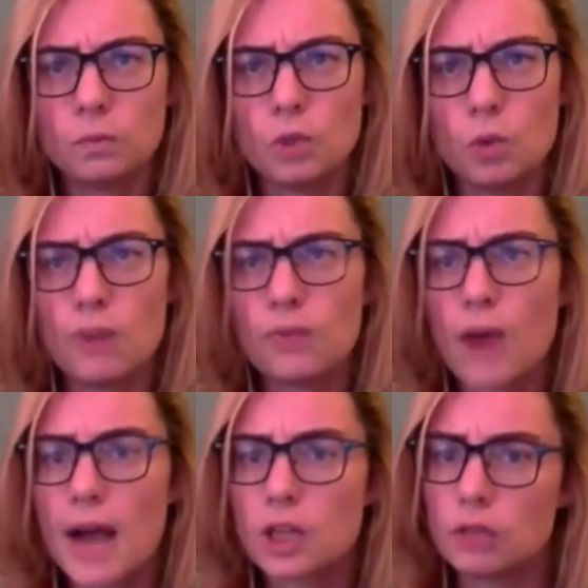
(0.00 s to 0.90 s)
what
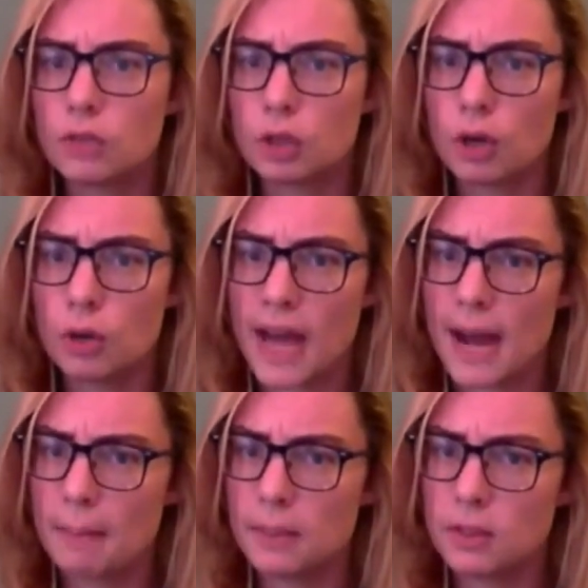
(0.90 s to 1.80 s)
fraction of the growth
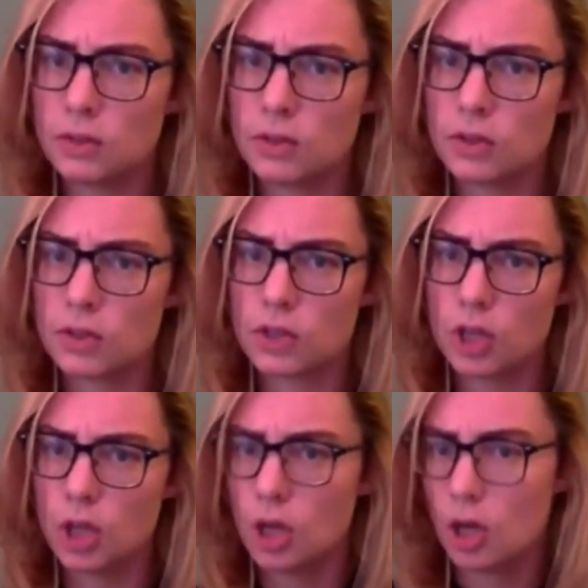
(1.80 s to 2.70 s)
happens
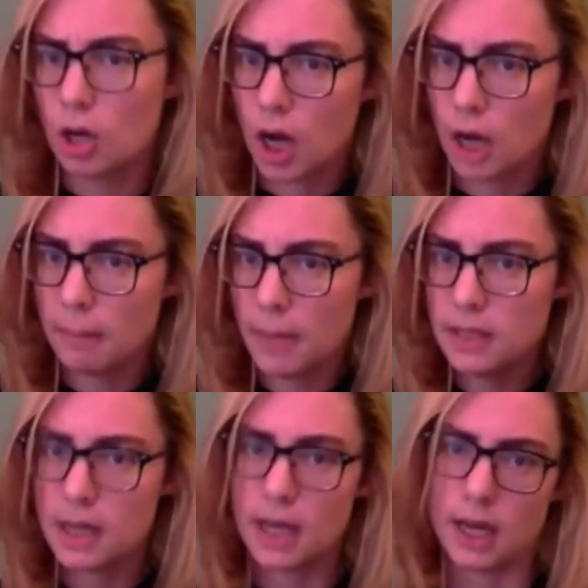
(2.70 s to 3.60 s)
on
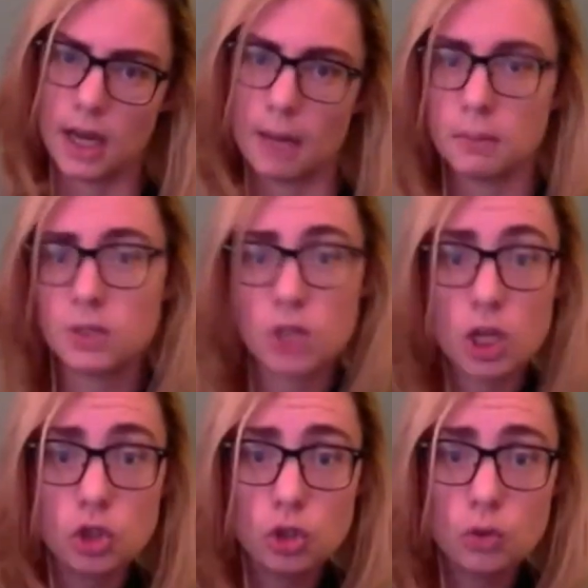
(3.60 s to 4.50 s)
Monday, happens
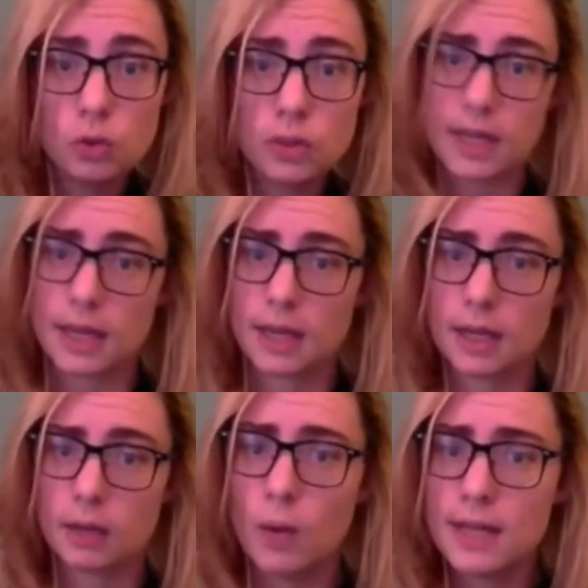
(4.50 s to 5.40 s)
on
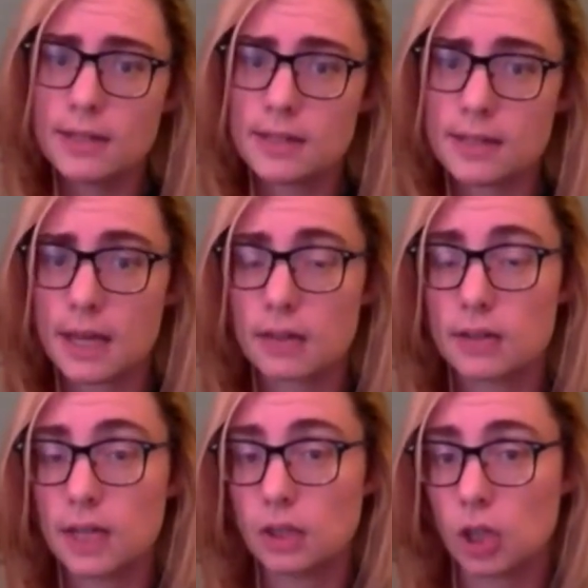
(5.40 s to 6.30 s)
Tuesday, Wednesday,
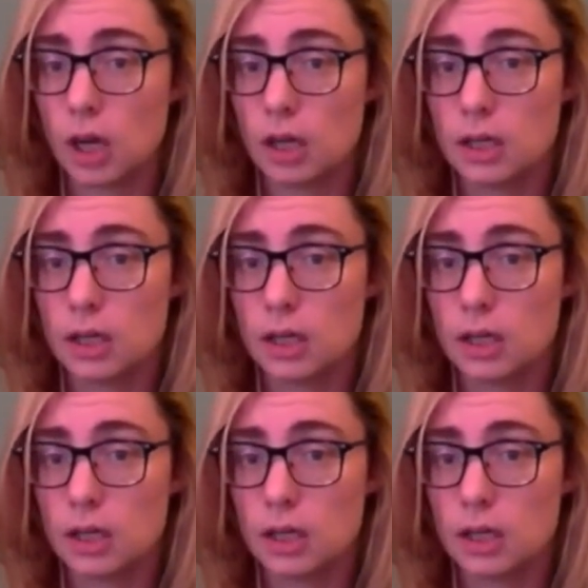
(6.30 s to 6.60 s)
etc.